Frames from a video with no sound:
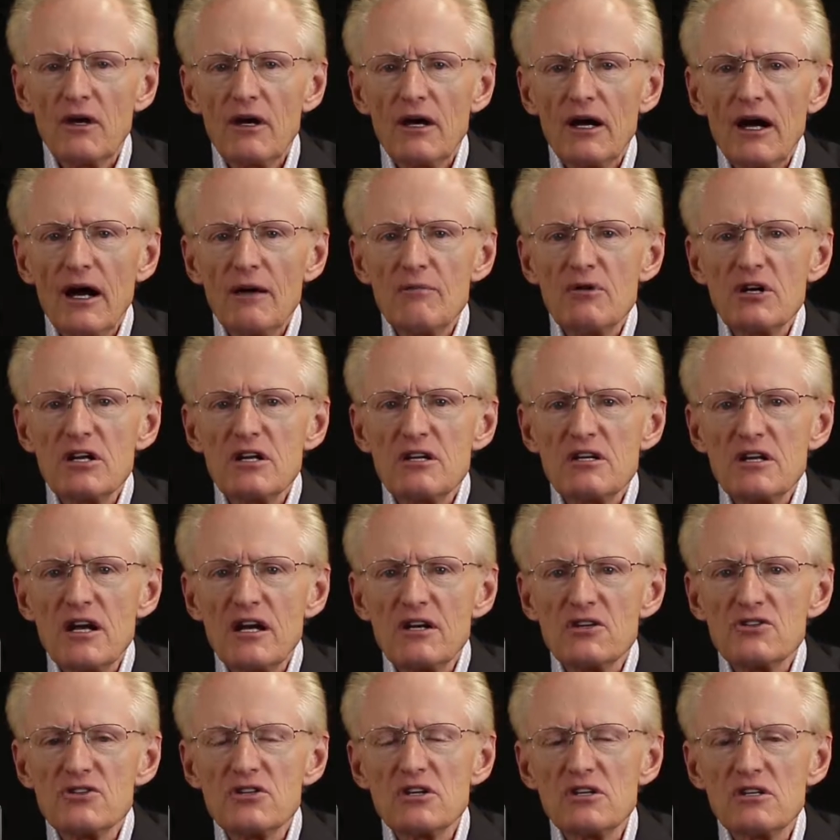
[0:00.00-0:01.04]
How many
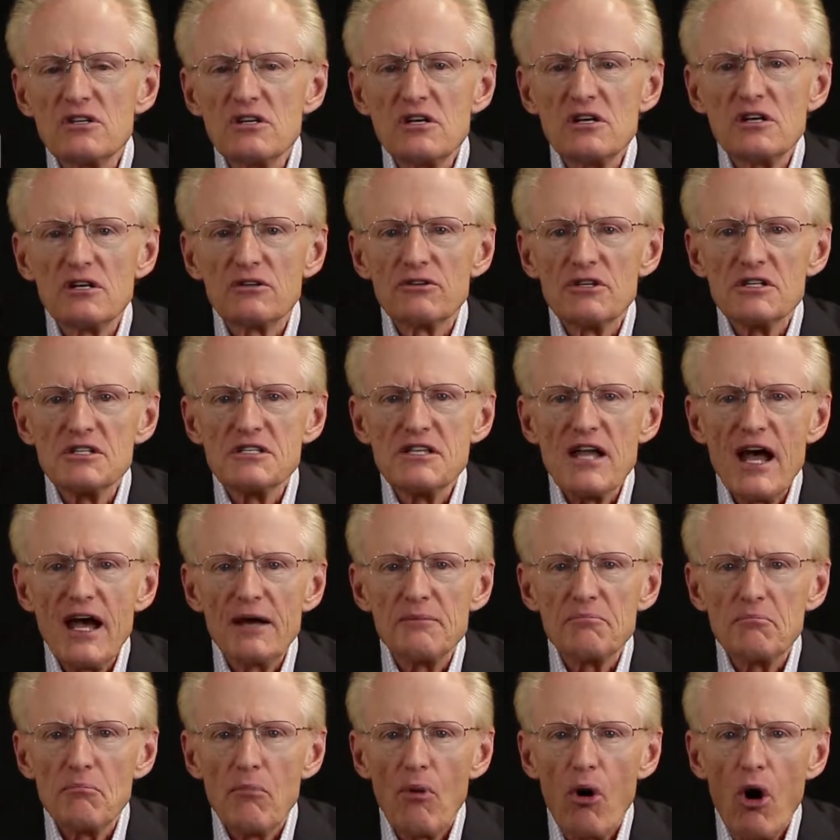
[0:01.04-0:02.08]
days a year is
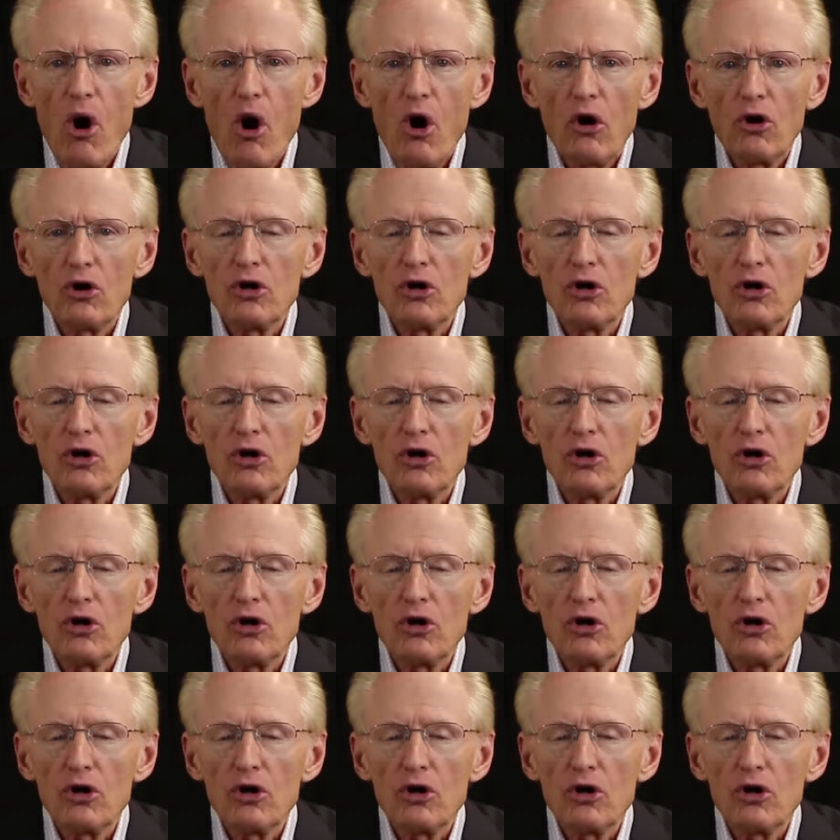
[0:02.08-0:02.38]
that mall